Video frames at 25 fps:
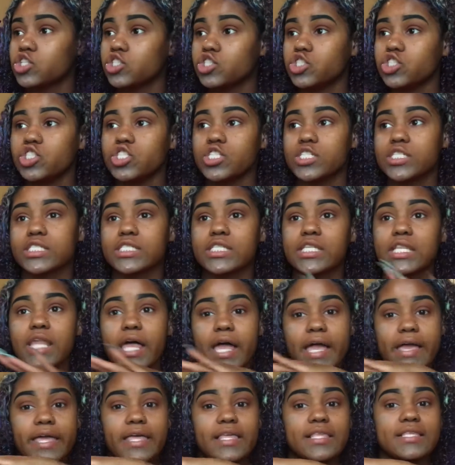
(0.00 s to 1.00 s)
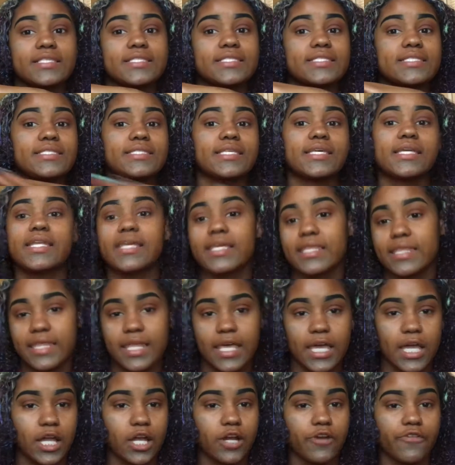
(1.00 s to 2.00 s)
just like sitting
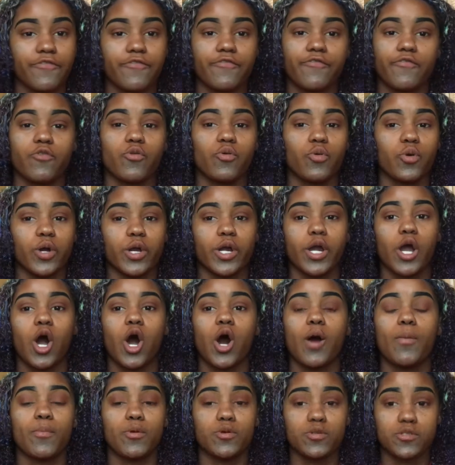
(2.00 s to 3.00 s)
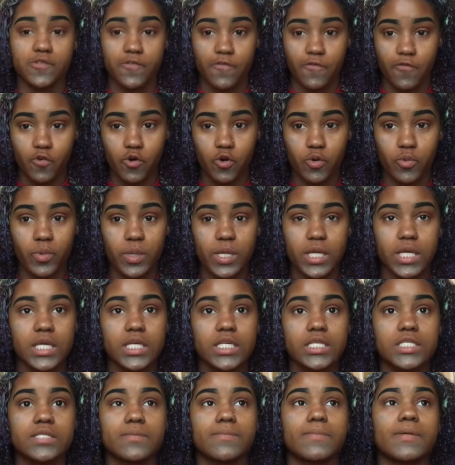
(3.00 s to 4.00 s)
there for almost 4
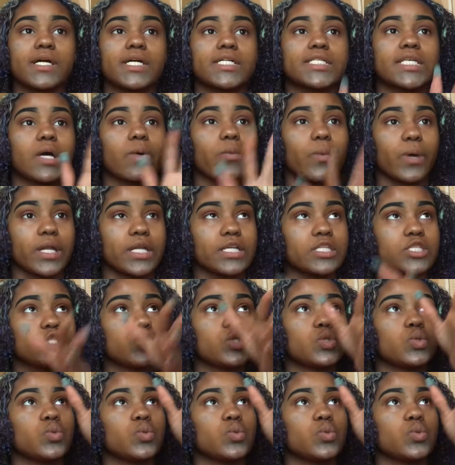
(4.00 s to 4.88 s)
weeks because I waited